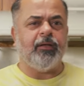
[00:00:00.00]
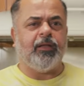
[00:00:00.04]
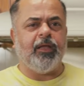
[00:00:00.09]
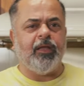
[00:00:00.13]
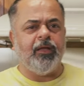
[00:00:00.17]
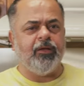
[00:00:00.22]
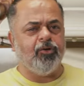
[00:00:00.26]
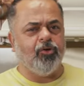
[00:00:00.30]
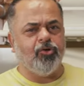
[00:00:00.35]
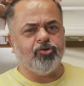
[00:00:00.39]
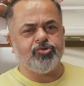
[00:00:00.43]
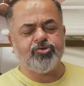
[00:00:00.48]
ghee
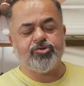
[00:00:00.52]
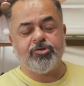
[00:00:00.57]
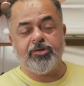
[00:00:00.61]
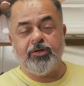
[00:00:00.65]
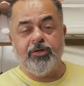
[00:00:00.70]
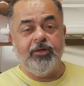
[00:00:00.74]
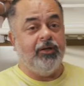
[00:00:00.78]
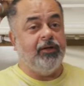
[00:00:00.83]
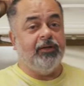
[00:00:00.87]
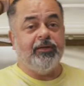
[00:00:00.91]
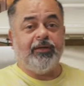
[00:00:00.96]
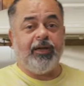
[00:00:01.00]
roast,
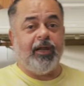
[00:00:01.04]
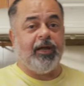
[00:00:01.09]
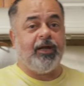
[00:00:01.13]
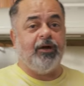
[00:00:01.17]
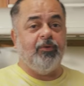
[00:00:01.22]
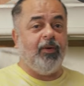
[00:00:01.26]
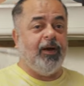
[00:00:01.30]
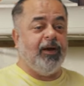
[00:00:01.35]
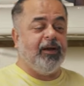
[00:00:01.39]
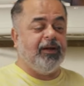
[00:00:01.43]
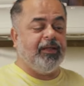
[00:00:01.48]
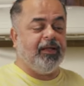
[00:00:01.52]
take a
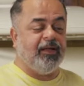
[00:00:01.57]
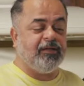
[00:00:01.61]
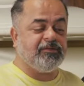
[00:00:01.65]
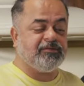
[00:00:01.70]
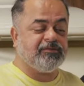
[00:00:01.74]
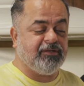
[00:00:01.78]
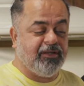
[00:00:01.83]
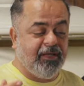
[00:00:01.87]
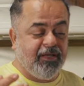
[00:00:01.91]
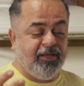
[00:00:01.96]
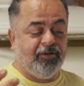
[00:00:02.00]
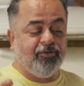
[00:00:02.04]
wild guess,
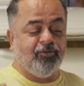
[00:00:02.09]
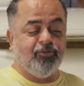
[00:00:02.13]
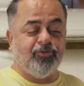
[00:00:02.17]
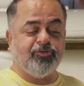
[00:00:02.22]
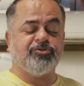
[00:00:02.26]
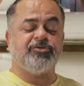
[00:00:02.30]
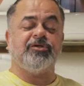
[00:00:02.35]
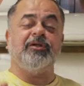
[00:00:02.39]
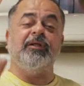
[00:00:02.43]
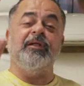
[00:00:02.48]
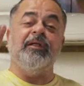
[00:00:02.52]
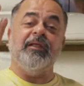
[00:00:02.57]
ghee
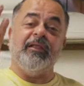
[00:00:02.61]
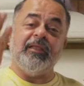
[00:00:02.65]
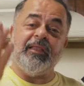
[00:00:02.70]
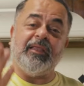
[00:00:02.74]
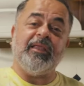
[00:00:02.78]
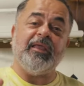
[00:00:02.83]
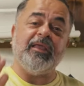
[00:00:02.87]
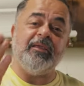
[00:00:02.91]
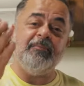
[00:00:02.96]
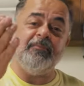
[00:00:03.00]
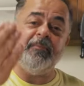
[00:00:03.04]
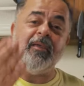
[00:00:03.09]
roast,
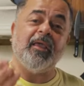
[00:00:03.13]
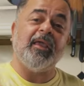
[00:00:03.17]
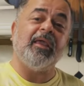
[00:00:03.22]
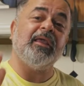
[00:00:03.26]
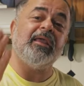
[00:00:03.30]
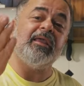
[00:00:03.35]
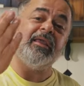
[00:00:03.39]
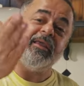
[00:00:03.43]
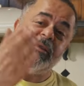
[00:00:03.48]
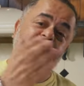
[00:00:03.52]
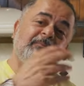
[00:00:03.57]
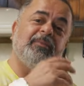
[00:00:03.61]
ghee mein
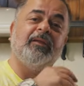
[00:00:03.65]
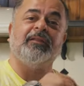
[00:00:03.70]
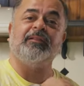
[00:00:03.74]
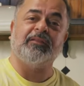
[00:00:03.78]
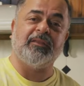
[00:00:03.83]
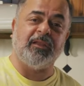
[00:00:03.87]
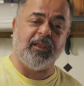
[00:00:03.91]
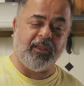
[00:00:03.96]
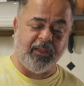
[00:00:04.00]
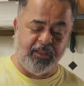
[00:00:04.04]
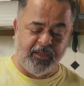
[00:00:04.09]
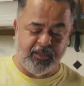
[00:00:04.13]
hi
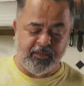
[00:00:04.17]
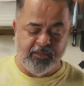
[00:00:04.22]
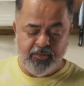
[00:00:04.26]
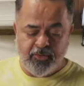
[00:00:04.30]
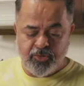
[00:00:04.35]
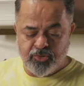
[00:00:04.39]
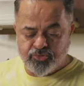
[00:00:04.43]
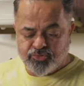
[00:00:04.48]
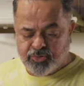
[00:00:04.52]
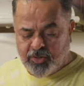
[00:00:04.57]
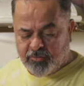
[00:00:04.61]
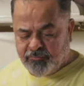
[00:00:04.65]
banta hai.
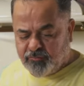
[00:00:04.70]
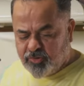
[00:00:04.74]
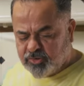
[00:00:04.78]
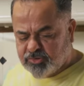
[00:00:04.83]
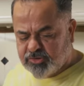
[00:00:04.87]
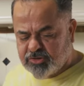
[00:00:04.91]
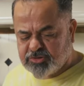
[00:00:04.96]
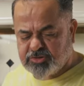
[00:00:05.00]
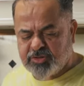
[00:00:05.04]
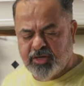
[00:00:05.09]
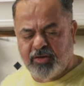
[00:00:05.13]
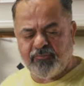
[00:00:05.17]
So I've got
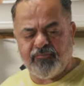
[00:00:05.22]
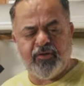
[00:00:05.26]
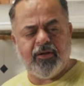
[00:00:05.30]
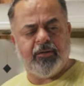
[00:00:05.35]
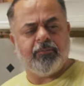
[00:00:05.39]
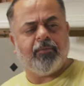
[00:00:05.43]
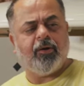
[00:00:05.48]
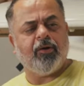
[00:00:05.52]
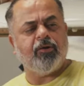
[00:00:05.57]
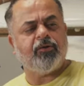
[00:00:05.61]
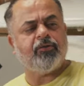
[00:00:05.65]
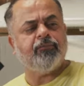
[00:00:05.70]
this lovely
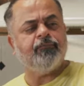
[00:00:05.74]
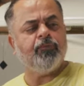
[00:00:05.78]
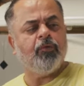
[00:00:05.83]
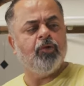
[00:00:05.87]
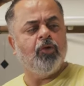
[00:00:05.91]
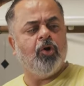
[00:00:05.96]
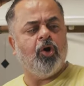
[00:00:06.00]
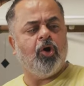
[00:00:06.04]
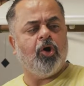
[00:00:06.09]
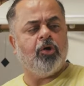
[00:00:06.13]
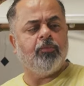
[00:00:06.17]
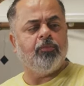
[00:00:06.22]
about
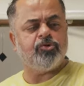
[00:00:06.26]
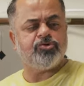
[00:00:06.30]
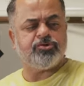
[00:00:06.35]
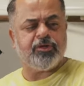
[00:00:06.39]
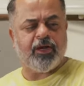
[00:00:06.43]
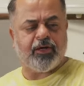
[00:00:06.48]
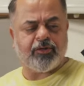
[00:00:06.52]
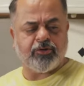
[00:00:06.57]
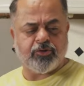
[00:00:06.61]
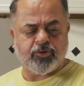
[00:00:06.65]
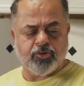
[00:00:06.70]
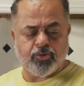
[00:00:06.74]
almost
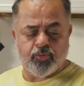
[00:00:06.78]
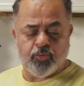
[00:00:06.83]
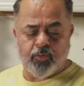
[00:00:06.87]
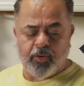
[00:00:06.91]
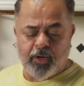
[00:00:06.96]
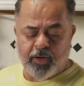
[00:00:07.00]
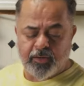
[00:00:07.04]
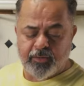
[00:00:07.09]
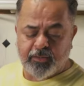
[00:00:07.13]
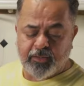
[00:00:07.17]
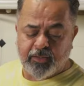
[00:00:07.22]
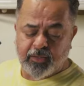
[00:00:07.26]
like
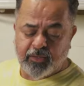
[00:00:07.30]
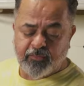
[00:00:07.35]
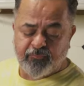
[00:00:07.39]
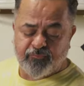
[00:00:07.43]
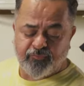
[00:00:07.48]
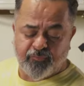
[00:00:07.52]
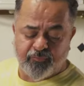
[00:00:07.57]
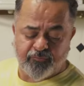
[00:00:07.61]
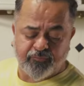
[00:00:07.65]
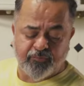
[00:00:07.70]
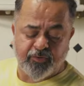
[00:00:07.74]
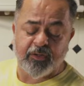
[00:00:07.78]

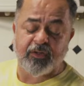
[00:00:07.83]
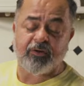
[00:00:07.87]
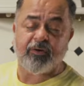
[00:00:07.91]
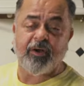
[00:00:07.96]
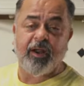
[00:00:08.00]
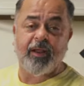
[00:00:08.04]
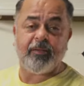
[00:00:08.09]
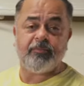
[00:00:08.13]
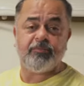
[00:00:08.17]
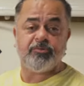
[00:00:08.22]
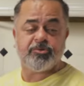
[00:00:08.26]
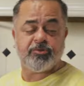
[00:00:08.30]
250
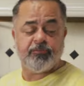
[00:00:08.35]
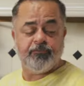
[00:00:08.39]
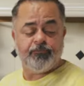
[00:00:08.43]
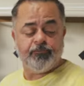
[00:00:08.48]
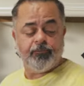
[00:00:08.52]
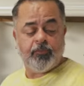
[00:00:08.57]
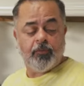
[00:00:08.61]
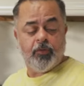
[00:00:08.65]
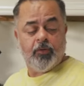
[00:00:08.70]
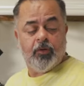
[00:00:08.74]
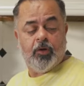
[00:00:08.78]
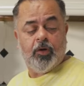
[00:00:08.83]
grams
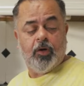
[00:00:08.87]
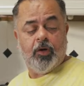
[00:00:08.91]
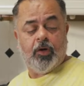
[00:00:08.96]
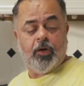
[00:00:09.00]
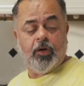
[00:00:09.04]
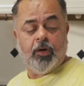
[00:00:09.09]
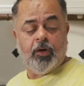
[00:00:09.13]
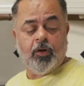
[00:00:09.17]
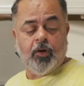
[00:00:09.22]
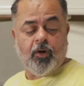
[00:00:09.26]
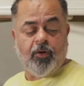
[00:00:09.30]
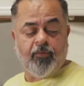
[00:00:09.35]

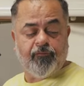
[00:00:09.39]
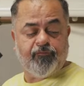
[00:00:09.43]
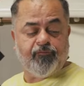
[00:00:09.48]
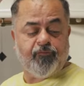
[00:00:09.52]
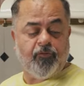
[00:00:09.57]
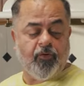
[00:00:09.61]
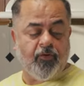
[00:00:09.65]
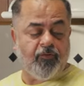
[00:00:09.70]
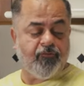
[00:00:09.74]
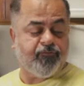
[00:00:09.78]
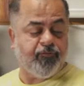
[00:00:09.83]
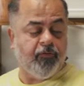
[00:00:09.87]

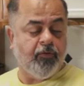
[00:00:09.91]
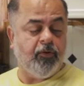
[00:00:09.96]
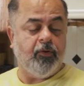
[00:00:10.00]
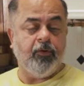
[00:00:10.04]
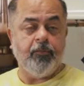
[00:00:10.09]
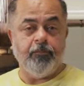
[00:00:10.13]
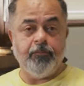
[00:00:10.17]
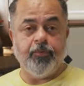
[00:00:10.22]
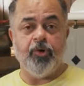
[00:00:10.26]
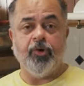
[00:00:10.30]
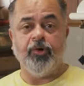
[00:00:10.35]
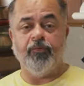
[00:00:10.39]
of
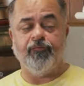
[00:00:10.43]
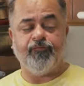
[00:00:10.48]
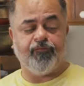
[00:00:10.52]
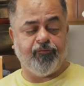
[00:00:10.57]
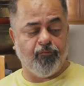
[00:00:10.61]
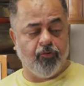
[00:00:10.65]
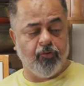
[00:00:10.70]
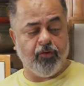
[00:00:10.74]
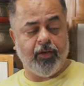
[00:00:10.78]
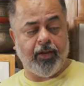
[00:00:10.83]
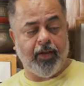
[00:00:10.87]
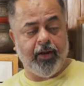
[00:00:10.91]

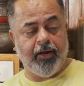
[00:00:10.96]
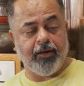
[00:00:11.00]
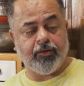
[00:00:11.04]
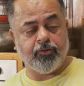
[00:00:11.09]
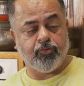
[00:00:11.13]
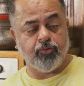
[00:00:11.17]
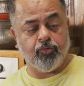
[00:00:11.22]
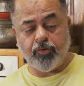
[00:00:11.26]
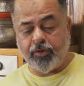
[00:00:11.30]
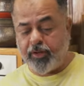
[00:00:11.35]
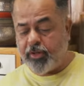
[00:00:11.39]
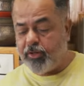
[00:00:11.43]
beautiful
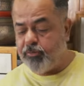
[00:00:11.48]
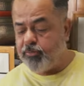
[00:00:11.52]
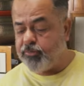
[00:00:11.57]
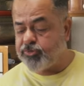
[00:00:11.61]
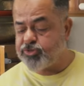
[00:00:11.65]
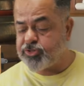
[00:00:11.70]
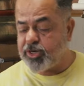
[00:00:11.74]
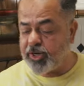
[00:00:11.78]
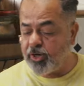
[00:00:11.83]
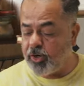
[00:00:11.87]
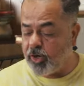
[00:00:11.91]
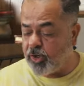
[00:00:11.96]
A2 ghee which
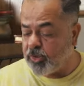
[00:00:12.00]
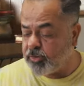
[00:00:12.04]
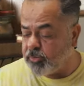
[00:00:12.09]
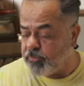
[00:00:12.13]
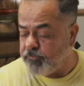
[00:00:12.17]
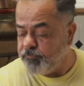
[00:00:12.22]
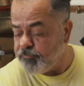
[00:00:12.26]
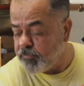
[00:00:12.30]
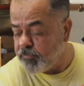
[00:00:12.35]
I got